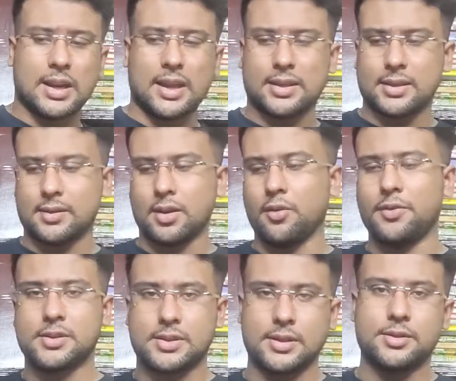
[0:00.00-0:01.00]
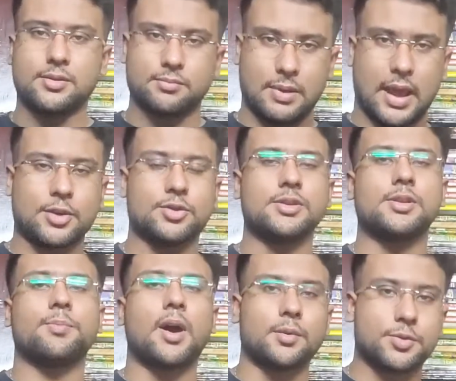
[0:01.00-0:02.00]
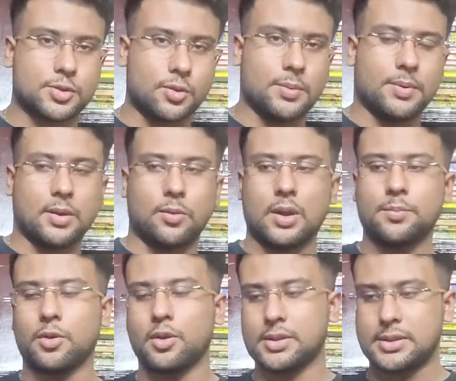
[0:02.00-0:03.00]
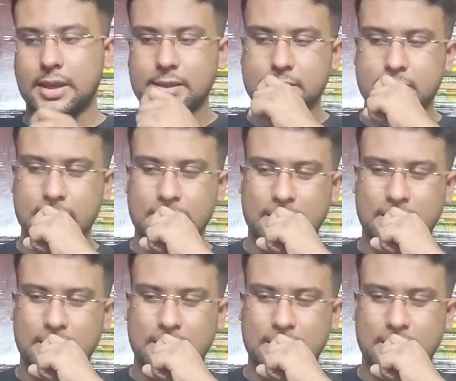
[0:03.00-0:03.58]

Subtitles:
Like obviously action is a part of story, but what I'm gonna say is